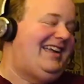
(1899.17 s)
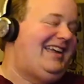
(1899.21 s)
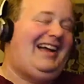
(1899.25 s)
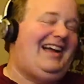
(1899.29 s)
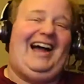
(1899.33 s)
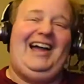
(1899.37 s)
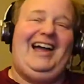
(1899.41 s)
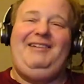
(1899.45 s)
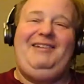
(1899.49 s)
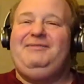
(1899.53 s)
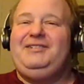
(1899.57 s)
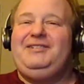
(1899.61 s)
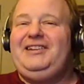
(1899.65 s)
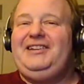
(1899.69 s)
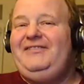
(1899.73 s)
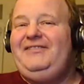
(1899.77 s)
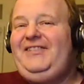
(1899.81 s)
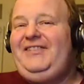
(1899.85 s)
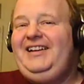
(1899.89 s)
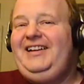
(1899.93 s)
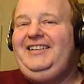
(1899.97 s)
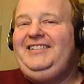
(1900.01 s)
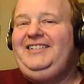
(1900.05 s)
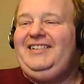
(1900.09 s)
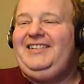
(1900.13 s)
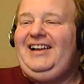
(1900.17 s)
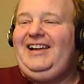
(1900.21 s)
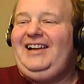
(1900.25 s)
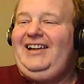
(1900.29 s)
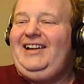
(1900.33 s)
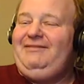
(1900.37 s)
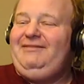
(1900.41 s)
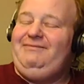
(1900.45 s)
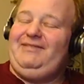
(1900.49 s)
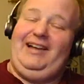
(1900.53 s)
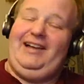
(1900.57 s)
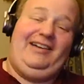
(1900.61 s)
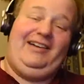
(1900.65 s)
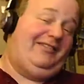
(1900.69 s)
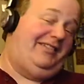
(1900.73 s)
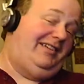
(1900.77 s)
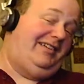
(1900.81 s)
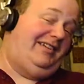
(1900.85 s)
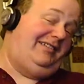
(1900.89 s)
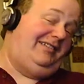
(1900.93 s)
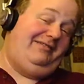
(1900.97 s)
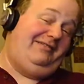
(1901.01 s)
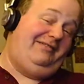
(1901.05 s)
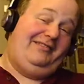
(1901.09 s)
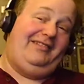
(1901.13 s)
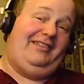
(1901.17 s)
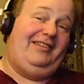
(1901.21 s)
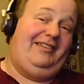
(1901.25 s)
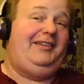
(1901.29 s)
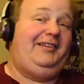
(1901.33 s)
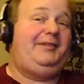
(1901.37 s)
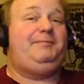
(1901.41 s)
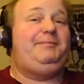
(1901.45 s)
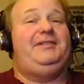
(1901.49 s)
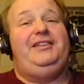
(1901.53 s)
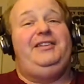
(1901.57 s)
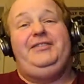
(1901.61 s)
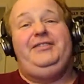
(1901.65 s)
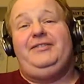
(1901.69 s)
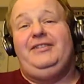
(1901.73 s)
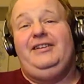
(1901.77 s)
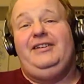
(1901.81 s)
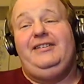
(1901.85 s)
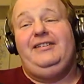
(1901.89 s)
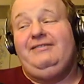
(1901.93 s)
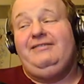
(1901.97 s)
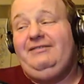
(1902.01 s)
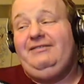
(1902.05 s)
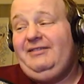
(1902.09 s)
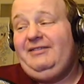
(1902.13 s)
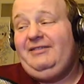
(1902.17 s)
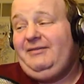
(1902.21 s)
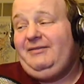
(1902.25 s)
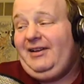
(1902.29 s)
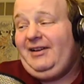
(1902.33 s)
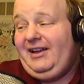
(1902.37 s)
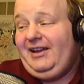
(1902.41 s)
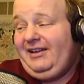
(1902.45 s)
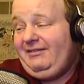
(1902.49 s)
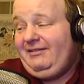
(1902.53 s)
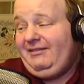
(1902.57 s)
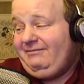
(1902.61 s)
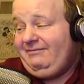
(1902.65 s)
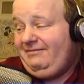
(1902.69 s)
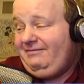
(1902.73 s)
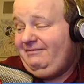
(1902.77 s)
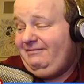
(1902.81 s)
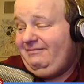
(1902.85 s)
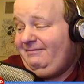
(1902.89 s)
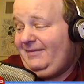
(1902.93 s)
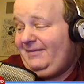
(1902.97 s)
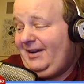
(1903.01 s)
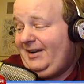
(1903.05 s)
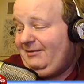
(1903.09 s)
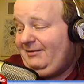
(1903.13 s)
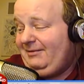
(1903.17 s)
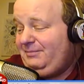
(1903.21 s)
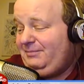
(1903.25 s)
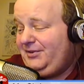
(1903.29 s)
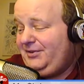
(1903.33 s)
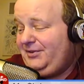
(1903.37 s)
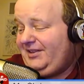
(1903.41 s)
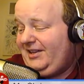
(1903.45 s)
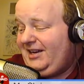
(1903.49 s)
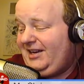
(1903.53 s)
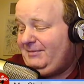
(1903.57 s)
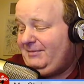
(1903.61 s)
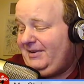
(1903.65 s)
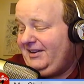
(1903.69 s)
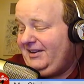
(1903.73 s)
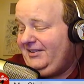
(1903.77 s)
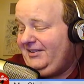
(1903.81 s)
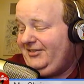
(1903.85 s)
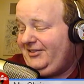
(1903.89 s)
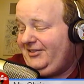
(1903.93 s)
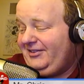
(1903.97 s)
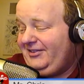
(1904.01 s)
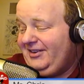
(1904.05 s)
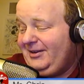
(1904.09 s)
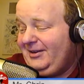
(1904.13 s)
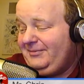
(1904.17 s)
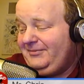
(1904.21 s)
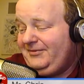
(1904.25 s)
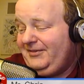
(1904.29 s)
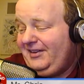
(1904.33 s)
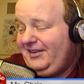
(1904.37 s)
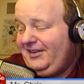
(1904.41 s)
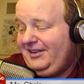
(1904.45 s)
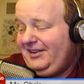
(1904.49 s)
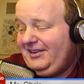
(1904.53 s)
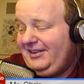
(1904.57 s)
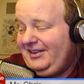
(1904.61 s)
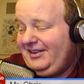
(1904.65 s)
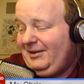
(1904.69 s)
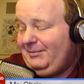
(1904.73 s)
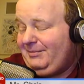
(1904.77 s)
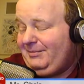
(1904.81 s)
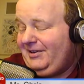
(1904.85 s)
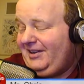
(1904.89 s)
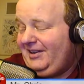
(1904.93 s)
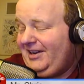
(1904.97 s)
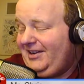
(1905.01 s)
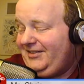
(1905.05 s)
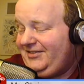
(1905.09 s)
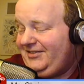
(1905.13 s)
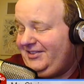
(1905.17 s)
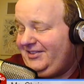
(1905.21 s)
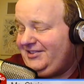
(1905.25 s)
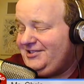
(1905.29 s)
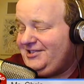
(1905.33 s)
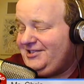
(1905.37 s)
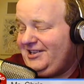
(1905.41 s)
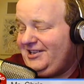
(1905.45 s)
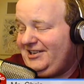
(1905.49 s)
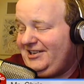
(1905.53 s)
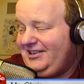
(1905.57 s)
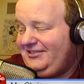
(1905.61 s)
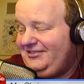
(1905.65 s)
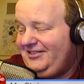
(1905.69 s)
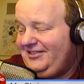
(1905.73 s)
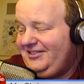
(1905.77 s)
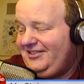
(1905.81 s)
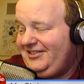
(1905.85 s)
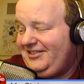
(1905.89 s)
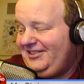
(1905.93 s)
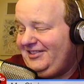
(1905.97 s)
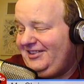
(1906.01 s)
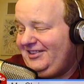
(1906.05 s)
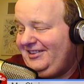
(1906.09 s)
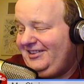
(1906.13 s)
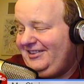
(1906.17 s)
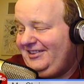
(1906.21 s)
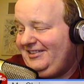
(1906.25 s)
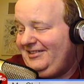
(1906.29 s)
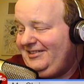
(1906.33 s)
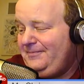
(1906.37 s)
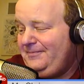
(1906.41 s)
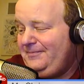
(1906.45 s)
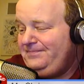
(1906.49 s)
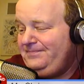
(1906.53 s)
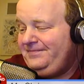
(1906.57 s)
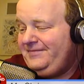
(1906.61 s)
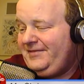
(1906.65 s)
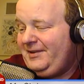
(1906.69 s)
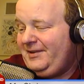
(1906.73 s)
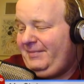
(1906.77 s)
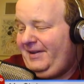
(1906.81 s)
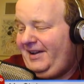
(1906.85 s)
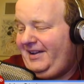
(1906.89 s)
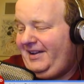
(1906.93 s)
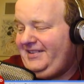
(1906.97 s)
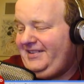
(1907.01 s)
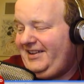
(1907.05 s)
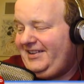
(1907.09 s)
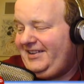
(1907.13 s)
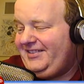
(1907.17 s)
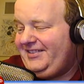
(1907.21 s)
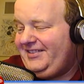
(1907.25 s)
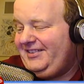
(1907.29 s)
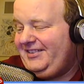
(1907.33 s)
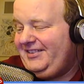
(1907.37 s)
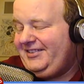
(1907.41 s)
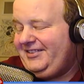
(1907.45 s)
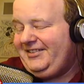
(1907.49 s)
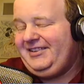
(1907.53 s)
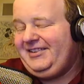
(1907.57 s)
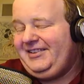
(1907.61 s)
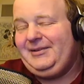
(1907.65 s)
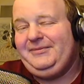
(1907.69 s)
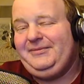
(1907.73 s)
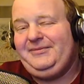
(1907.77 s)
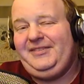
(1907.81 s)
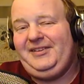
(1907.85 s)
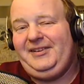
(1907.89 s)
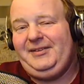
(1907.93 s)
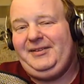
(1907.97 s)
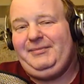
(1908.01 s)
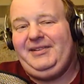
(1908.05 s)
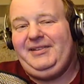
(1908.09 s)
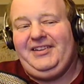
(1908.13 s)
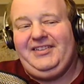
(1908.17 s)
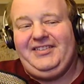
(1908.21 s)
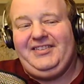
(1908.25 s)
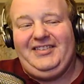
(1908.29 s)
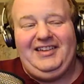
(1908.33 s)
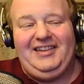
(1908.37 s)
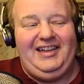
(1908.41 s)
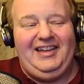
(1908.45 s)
I'm gonna, if I could. Well, let's put it this way. I might put that on my Instagram feed, and I'll probably have to share it with the podcast Instagram feed, because